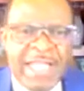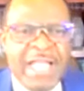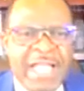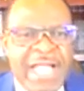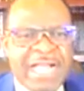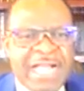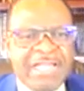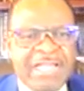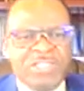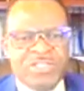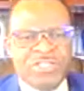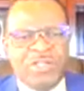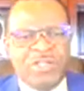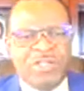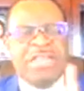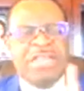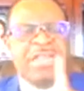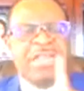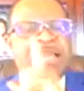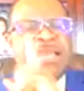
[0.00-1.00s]
And
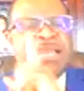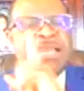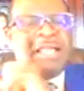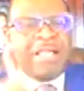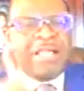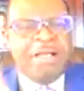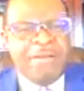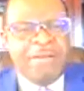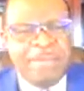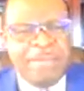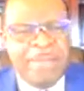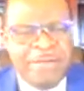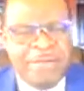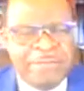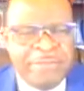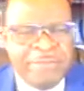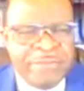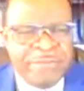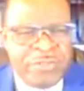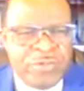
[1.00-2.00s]
suddenly they come back
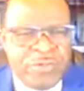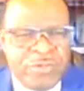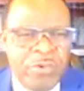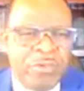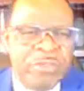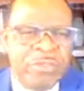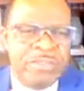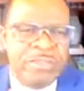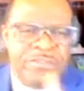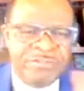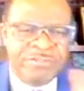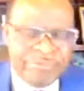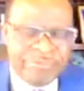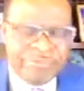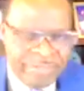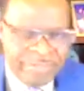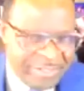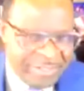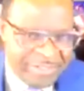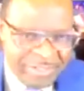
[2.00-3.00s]
from school
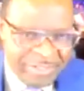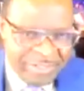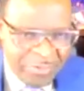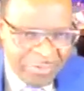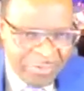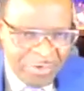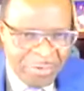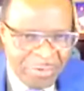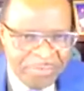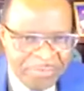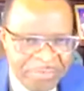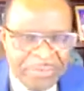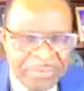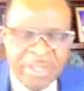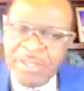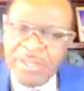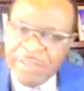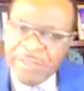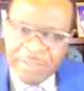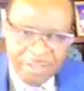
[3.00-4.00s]
straight to the room,
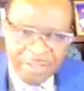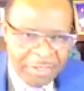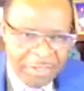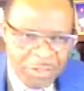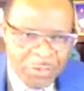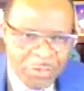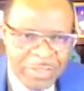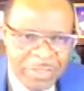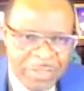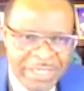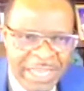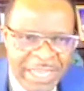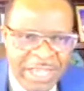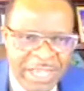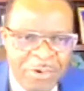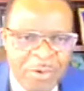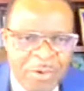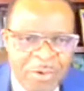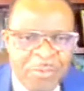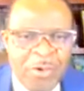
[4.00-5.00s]
not doing their
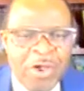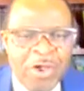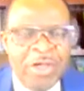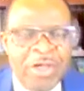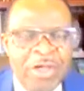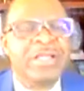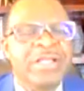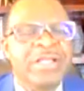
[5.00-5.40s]
homework,